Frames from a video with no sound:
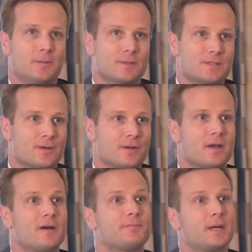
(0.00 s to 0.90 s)
was turned
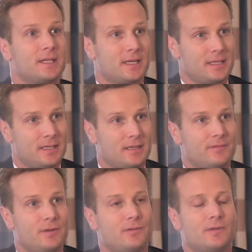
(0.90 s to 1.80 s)
off by the idea
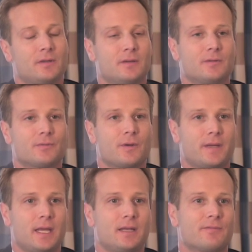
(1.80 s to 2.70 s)
of using
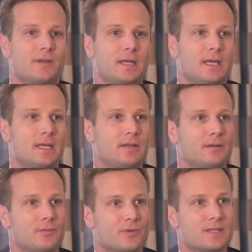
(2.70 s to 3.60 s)
Rogaine every day
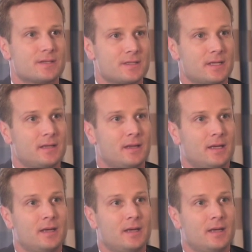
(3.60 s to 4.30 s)
and resisted it.